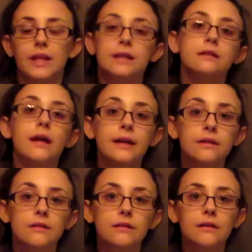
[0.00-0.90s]
like
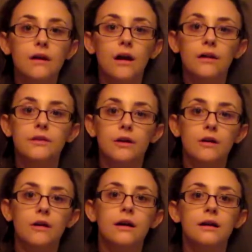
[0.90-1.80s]
light on
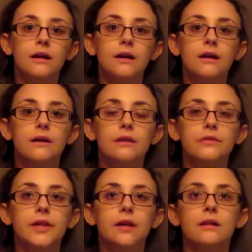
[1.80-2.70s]
their car,
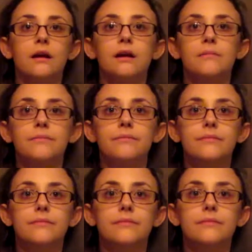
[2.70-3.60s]
they'll
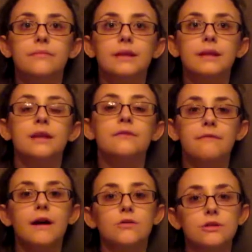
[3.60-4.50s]
give
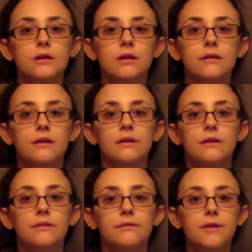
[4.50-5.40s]
a voucher
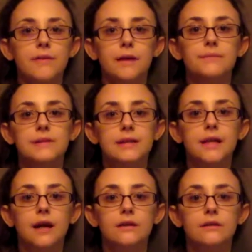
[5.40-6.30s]
for them to
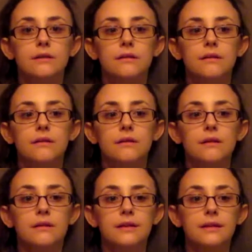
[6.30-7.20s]
get
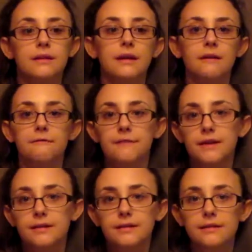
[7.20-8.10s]
the thing
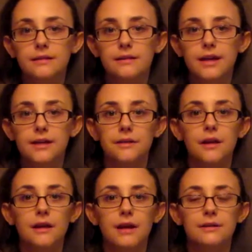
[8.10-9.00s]
fixed,
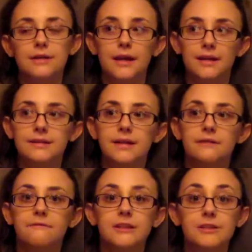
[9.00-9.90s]
and I guess
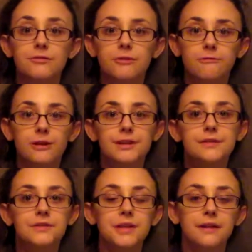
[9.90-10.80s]
get it fixed for
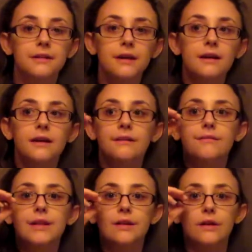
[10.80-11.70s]
free, so that,
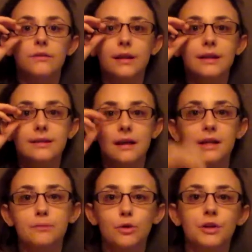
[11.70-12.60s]
you know, it's
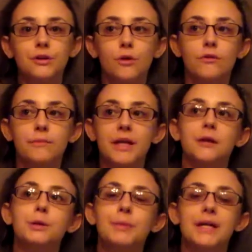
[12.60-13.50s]
not like I'm pulling you over,
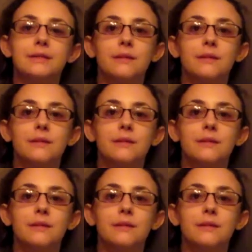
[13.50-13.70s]
making you pay